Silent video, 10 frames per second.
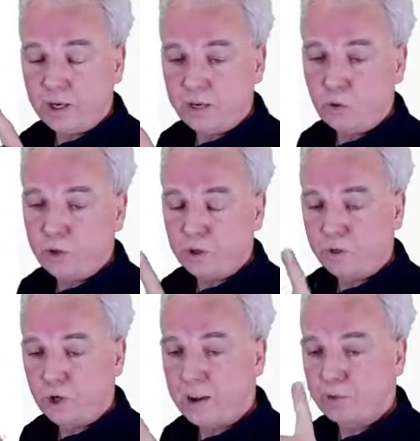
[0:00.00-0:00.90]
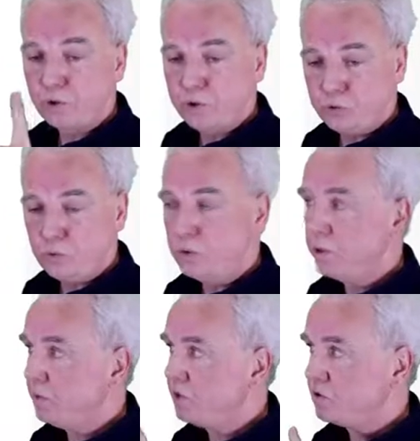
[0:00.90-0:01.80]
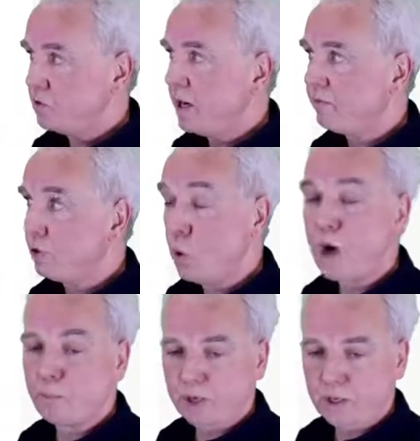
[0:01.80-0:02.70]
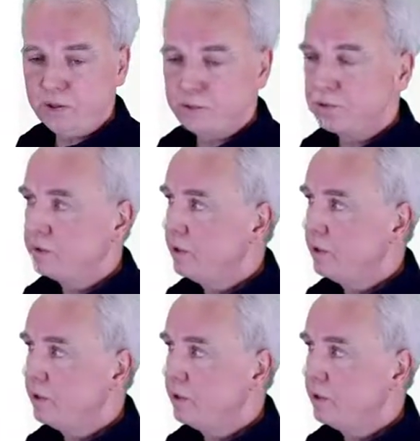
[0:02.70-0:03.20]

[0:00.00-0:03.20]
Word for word: encoding of a capital U, it means you have no uppercase.